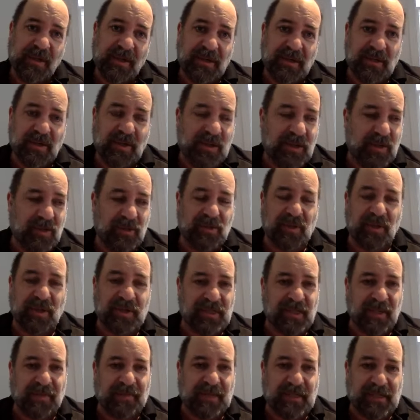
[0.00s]
so the user
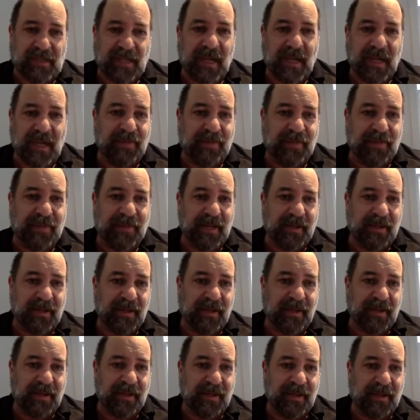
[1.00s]
doesn't have to type
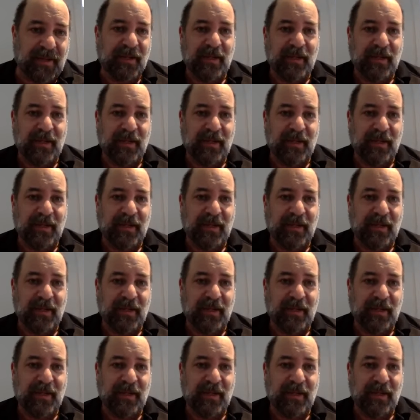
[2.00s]
anything.